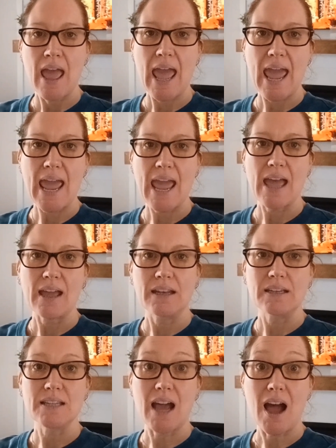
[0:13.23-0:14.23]

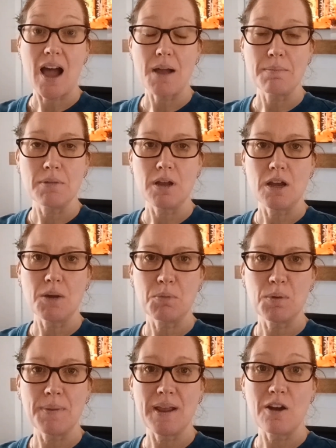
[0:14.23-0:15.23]
and I'm gonna
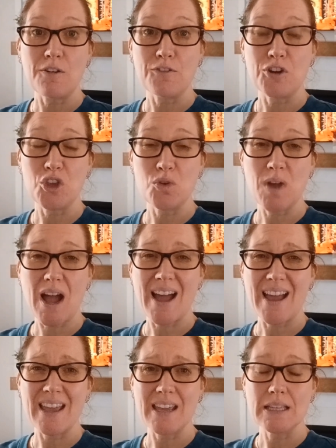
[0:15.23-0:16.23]
prepare for you
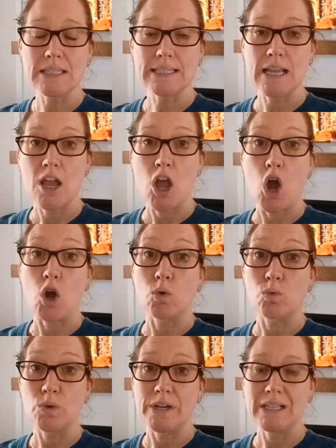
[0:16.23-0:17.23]
guys a
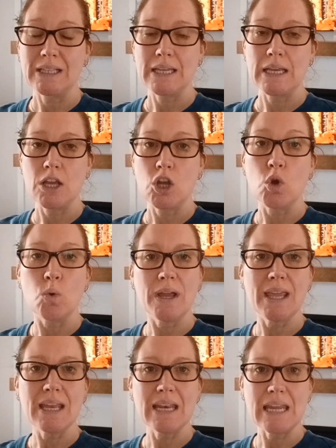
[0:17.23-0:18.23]
really
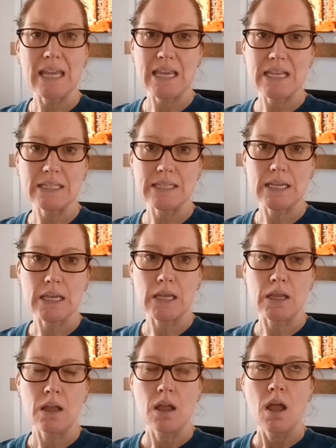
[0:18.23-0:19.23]
quick and
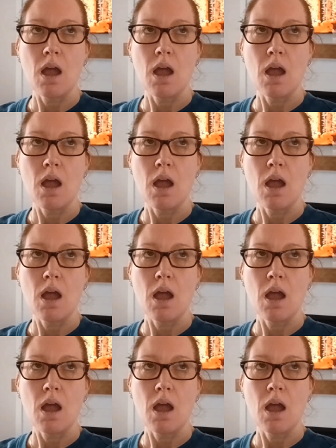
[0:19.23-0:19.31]
easy